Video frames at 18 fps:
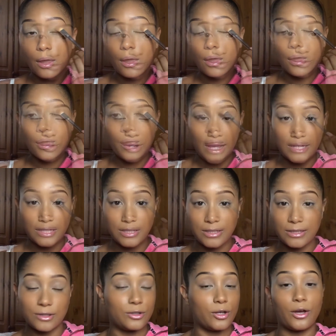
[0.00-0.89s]
Do
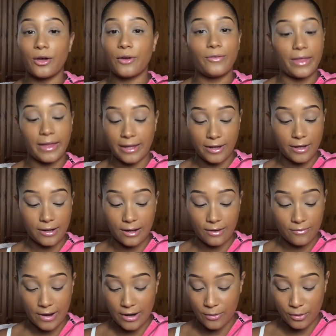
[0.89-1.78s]
lashes? No, thank you,
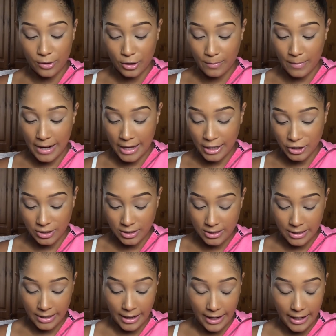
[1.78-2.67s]
lovely. I don't want to do my lashes
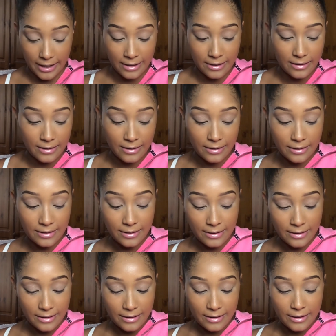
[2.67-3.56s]
today.
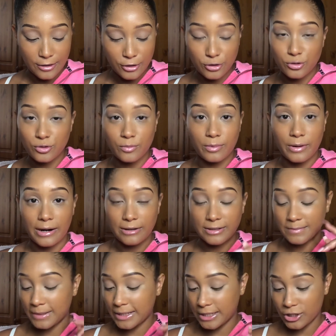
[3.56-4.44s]
Just all brows,
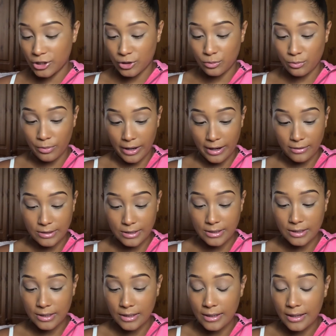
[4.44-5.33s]
please. Just all
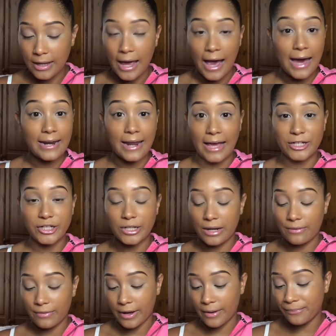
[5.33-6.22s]
brows. And I actually
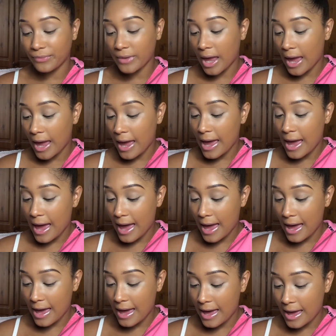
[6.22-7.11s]
love her.
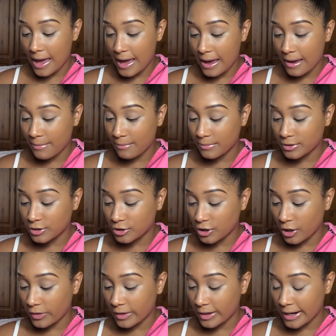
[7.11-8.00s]

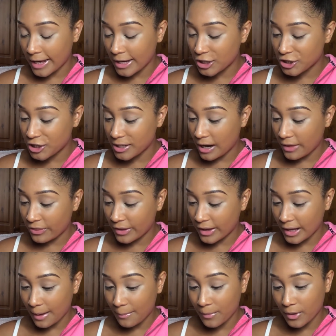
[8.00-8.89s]
So the next shade I
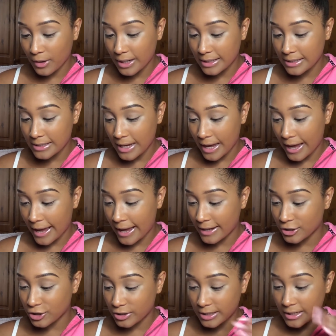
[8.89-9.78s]
think I'm going to
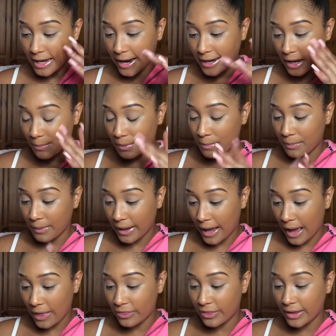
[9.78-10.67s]
take, just to lighten up a
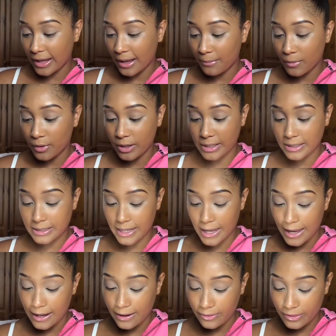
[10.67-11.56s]
bit, I think I'm going to
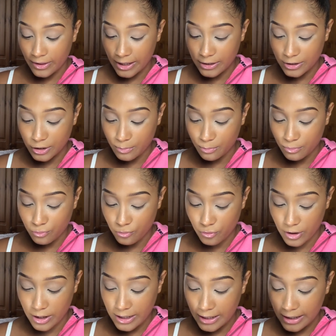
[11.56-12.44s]
take this
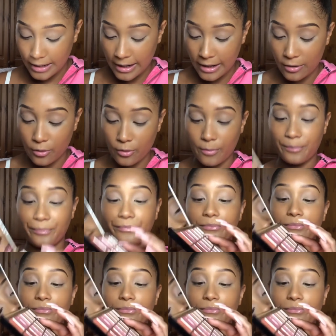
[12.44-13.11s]
pretty little,